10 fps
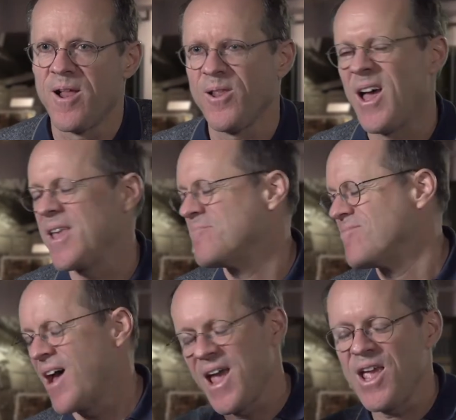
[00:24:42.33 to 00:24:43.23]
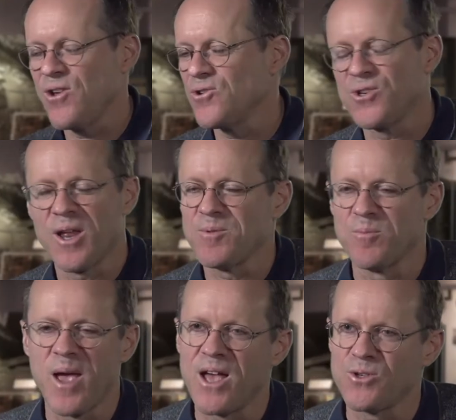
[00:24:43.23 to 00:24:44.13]
Like, I hate usernames
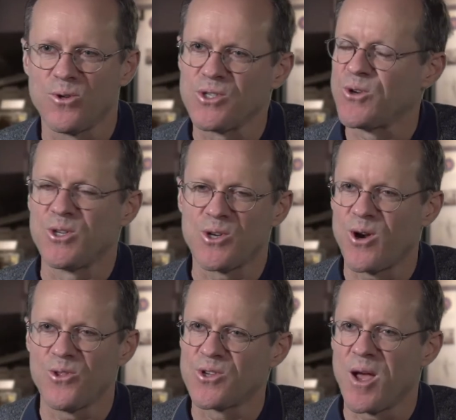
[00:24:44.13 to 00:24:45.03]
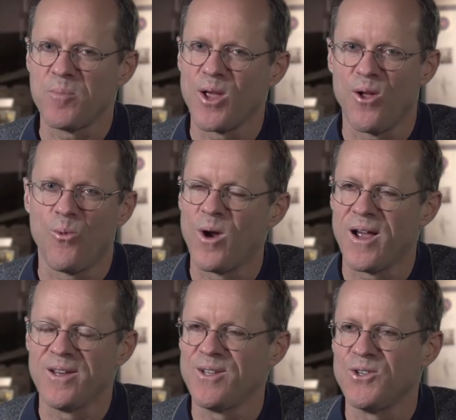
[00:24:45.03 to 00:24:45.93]
and passwords, so I started this company called
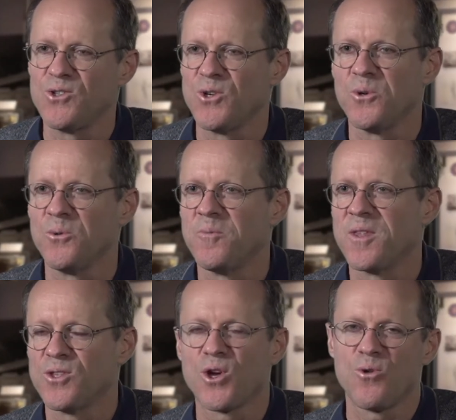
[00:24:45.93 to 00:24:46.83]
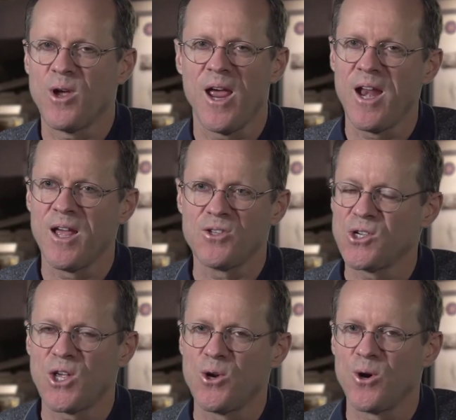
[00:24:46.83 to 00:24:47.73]
OneID to create a
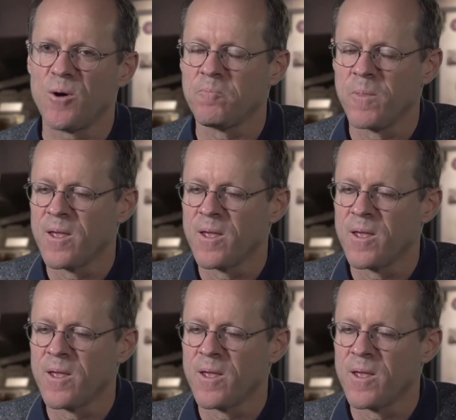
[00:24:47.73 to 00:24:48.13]
secure